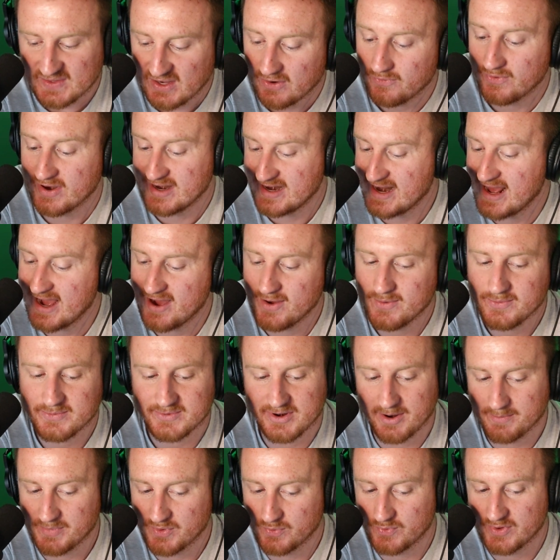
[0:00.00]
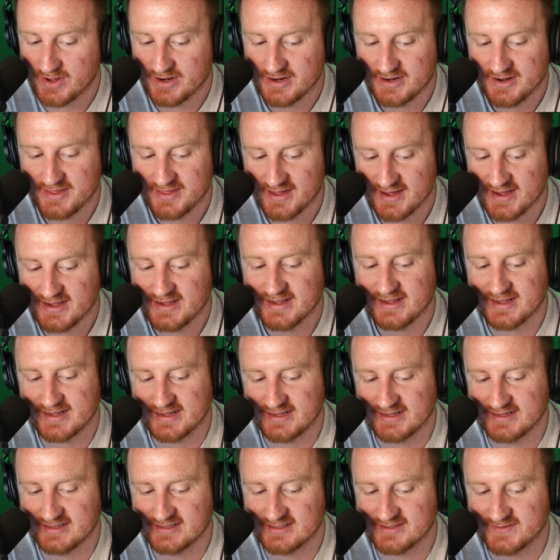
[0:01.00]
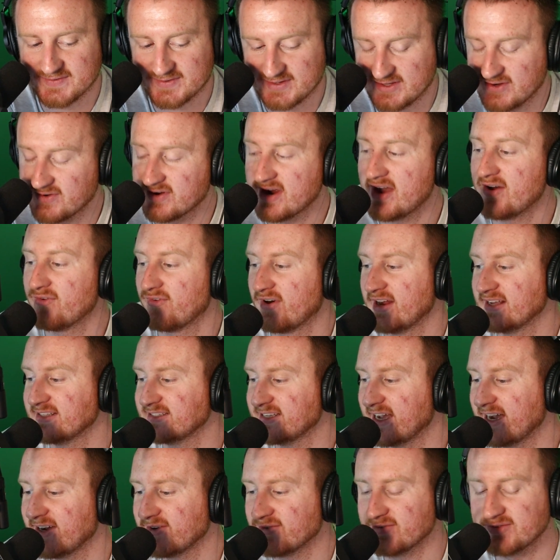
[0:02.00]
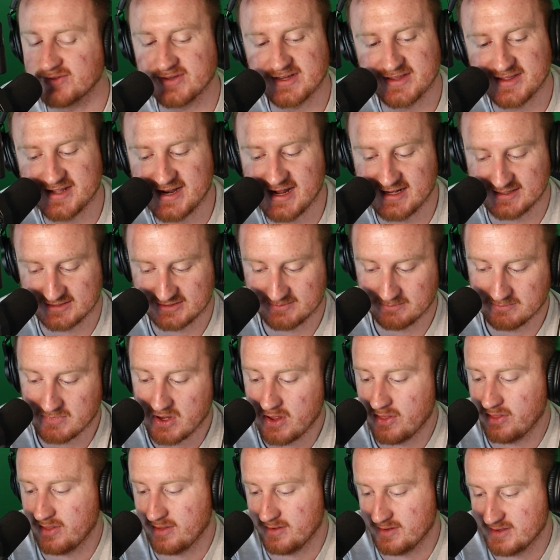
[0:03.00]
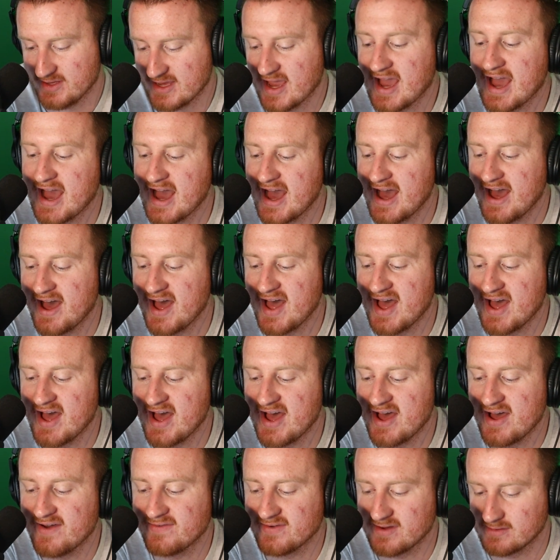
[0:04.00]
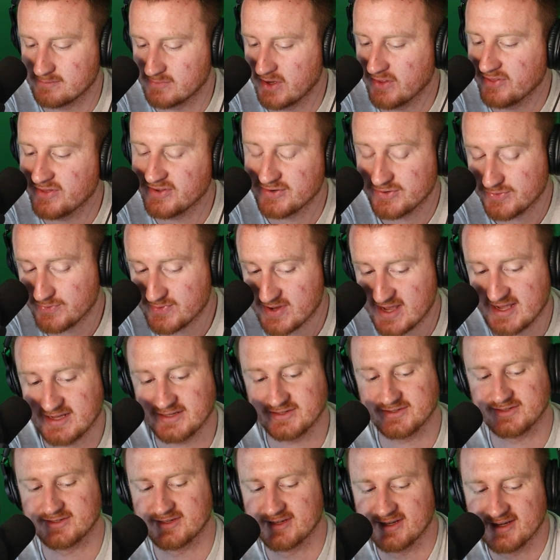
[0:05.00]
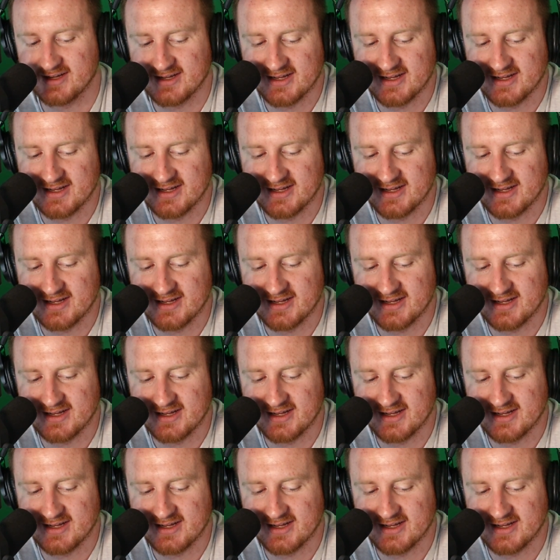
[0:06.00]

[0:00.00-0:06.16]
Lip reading: right now, number one thing is figure out right tackle in the next month. You have a month and 2 days